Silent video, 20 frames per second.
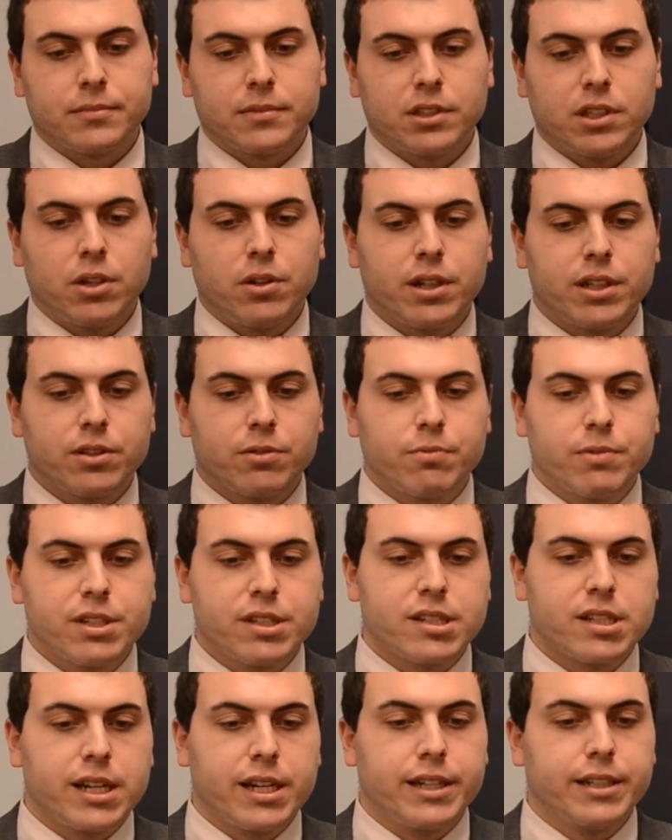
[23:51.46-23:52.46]
So on the
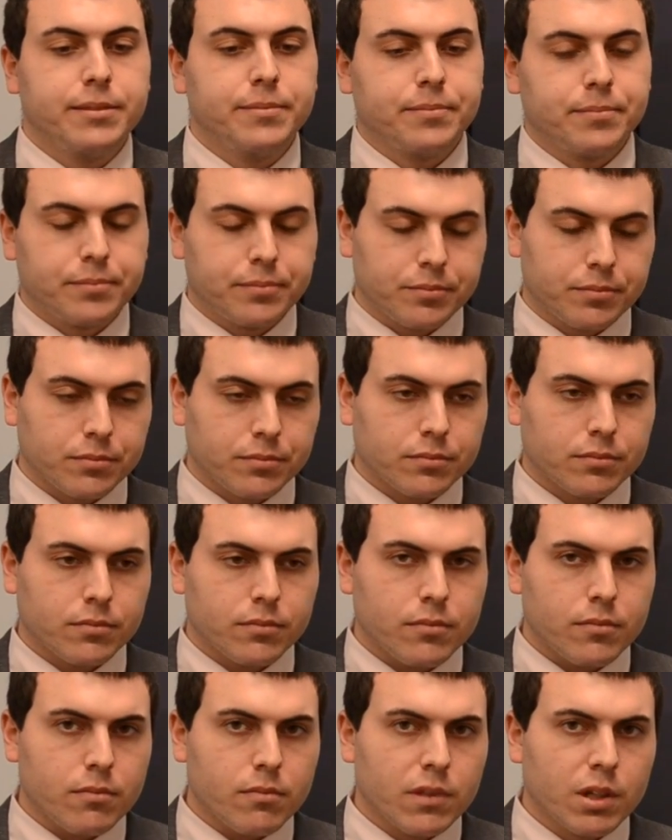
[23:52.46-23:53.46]
risk side,
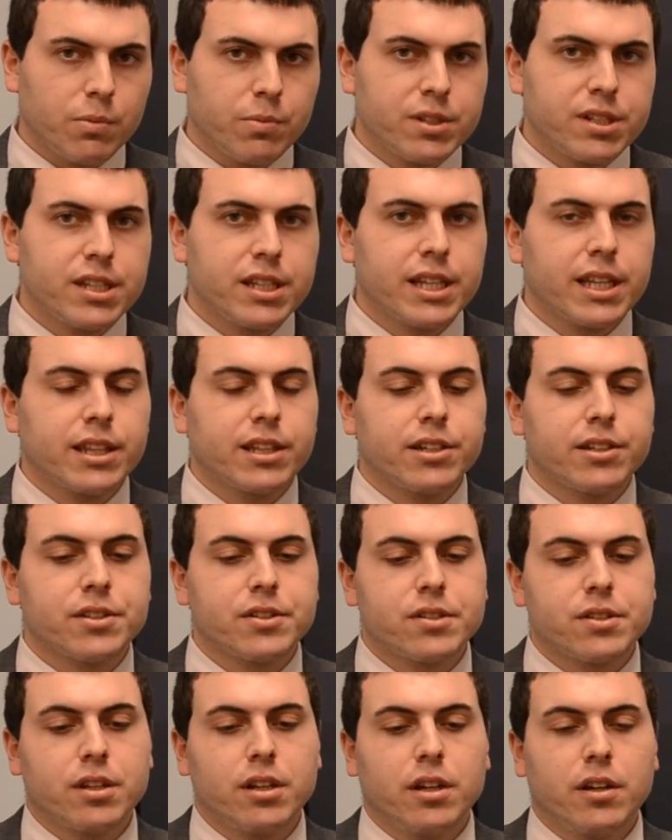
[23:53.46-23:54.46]
we see that
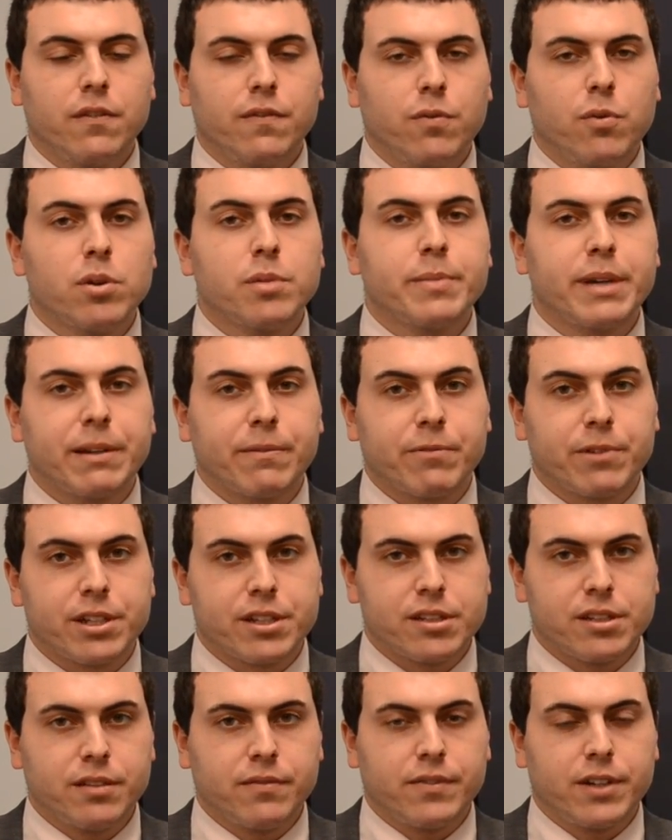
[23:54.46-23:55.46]
there's 4 main
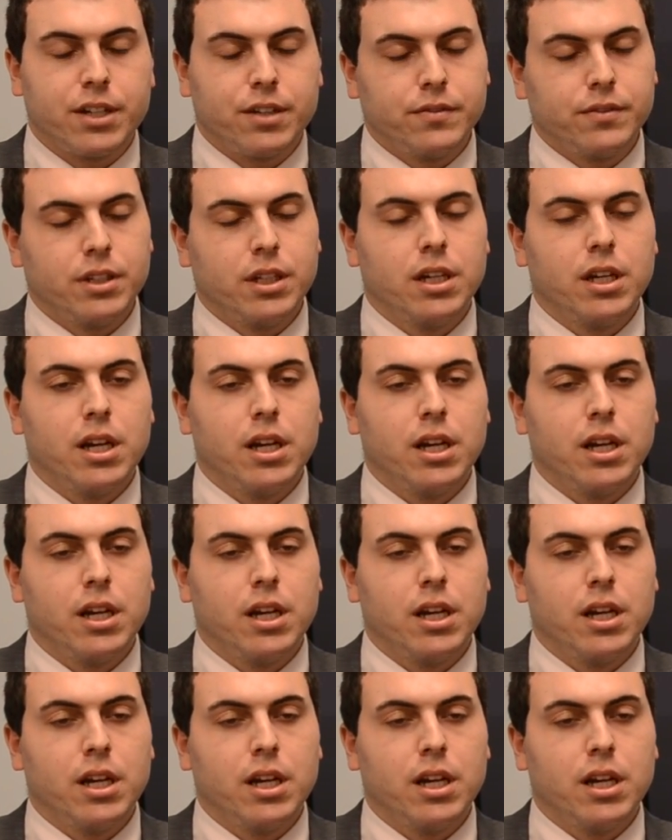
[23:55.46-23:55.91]
risks involved.